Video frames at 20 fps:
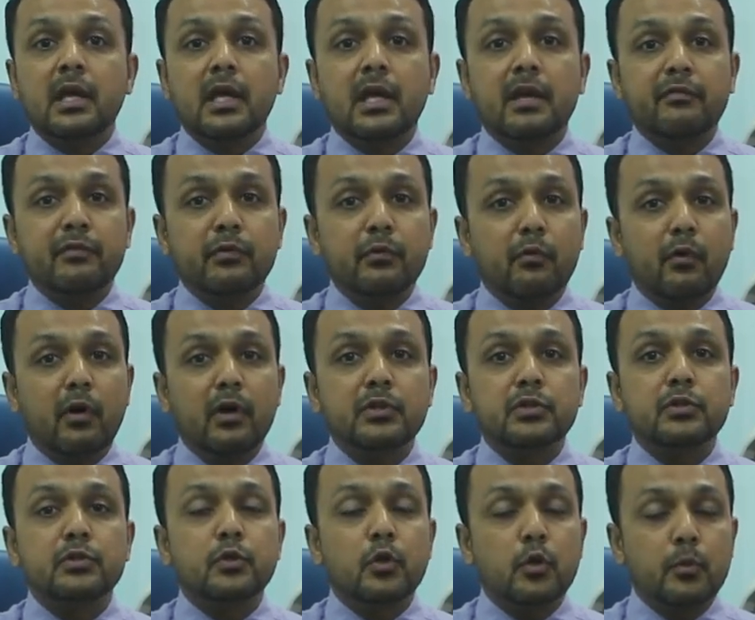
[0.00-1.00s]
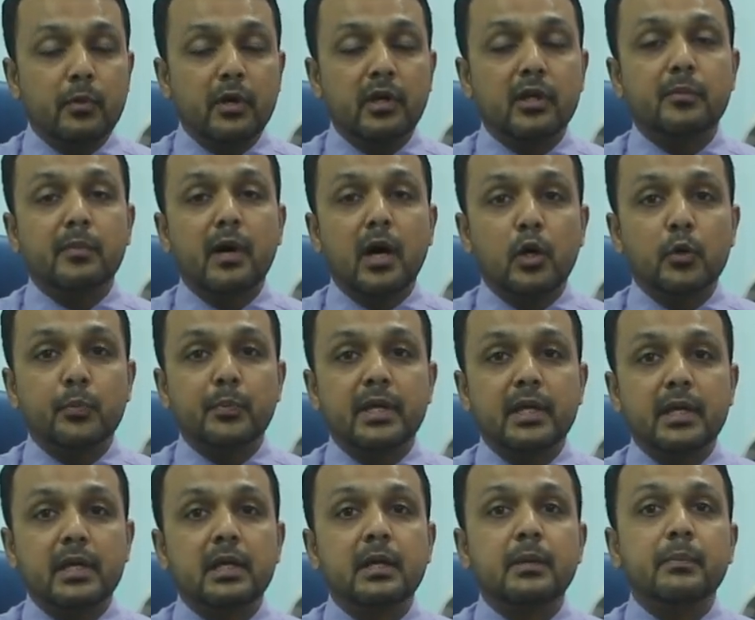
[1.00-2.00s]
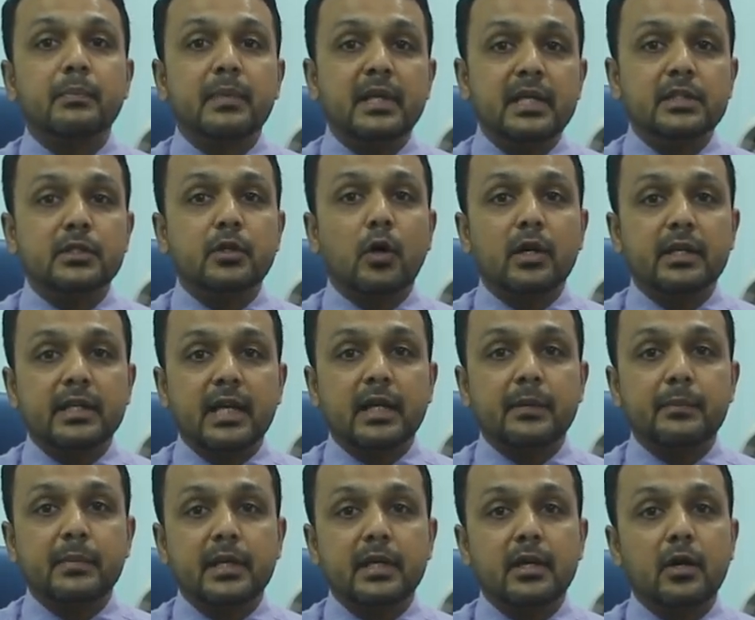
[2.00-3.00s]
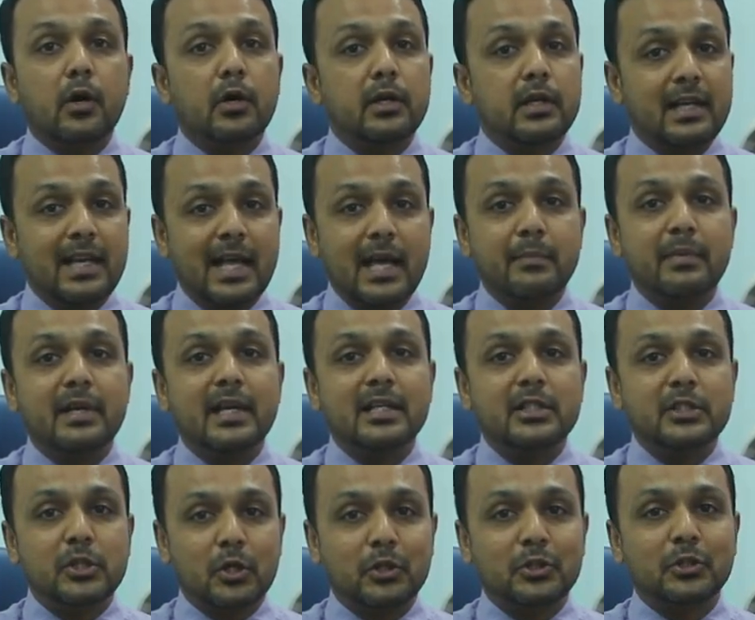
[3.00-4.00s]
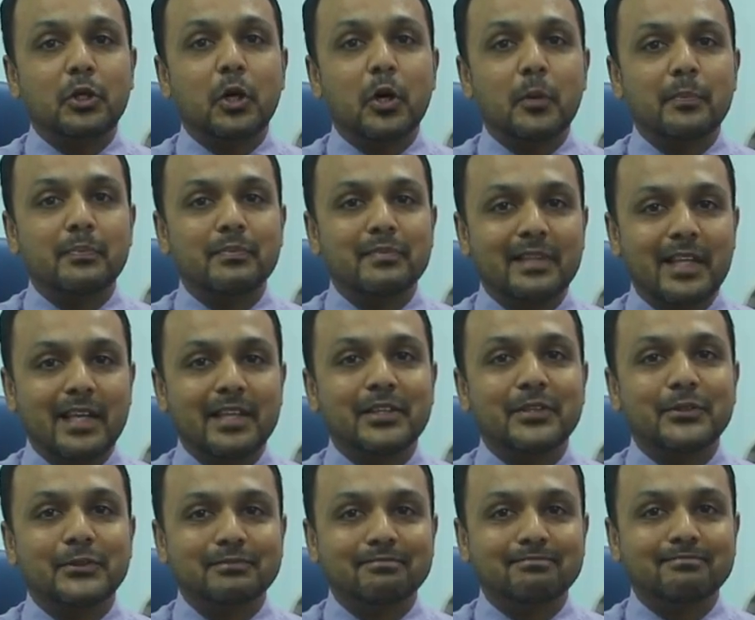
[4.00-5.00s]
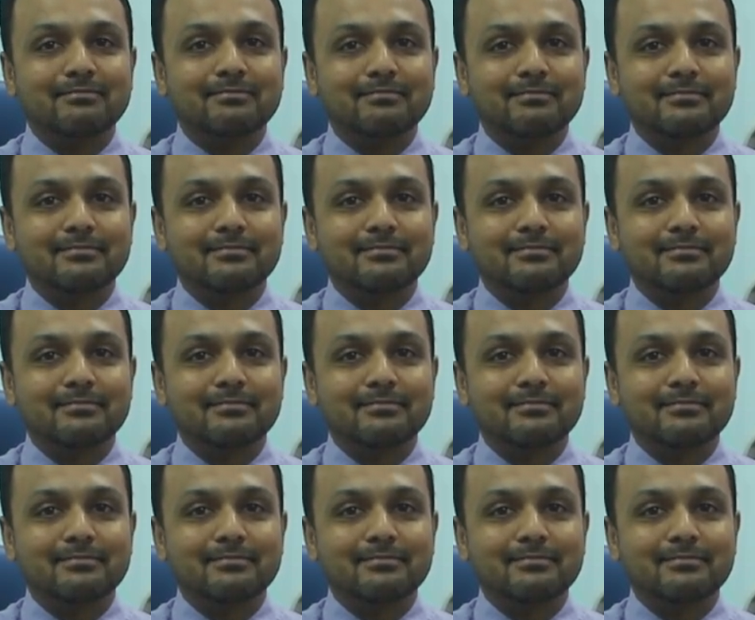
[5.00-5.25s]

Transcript: If you want to know more about me, please contact me on librate.com. Thank you.